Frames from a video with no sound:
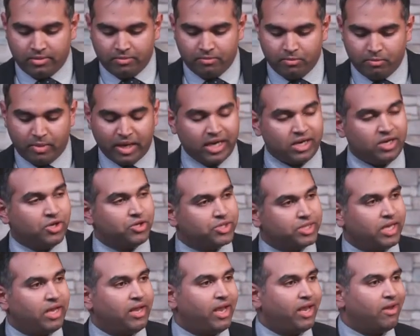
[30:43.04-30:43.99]
but you
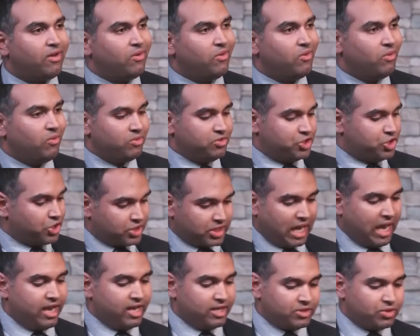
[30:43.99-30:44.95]
see, just
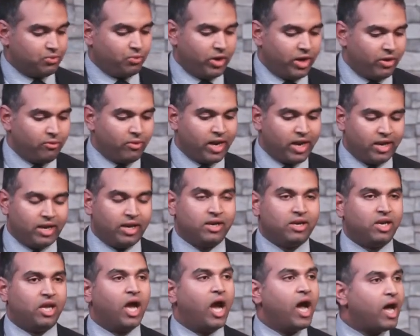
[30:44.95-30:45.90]
as we read it,
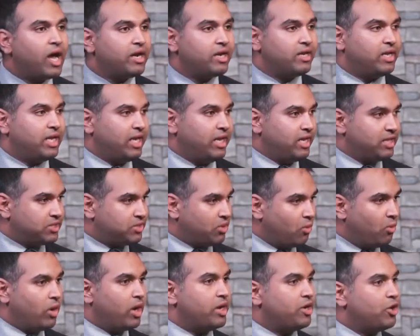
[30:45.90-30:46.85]
God is the
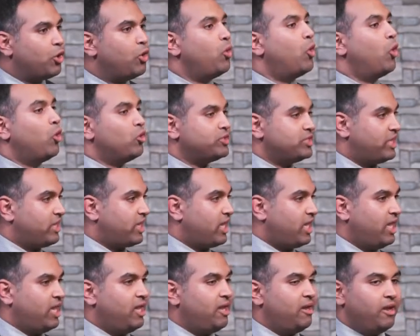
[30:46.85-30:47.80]
one who holds the
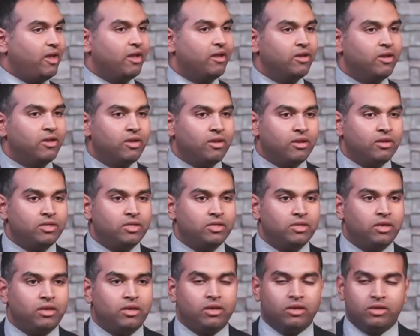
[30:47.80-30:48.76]
key,
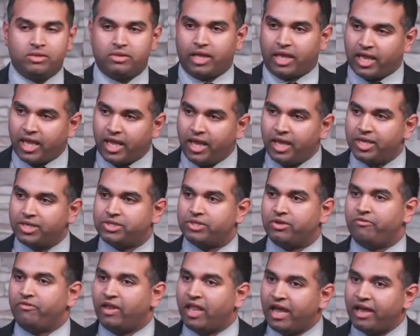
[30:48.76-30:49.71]
the keys
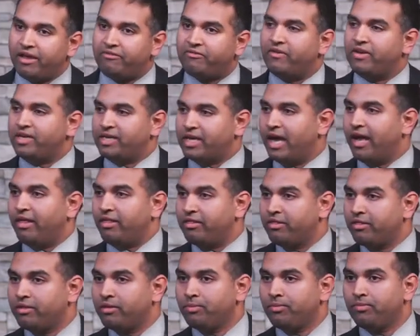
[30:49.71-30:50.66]
of life and
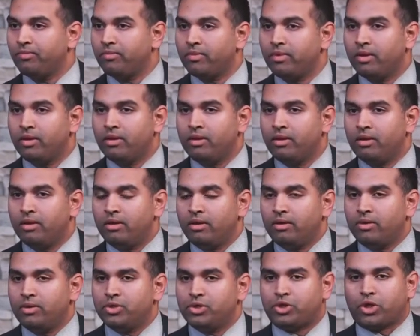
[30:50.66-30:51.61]
death.
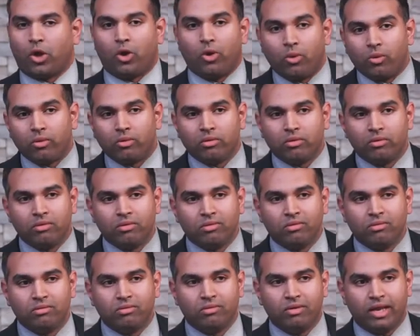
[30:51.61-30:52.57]
So
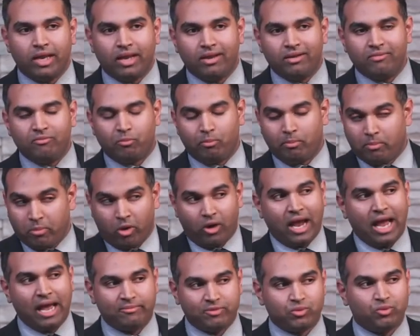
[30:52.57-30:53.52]

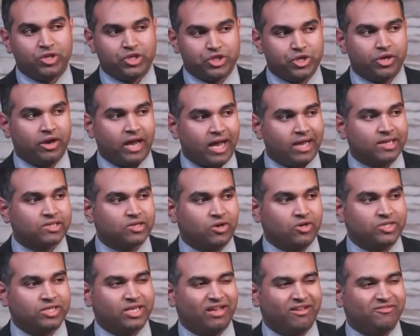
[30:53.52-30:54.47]
perhaps we should ask
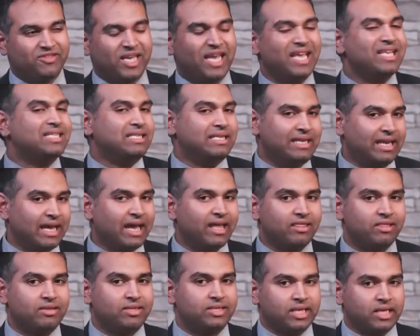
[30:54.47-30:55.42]
ourselves is
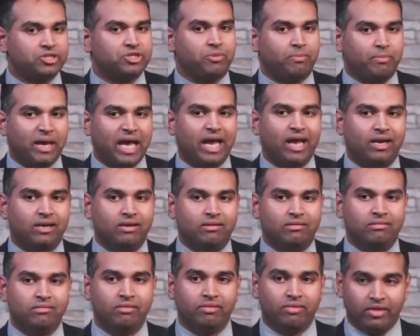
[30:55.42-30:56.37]
death such a bad
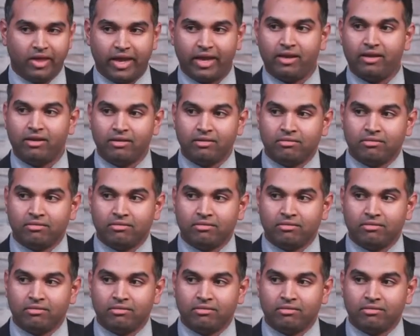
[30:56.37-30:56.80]
thing?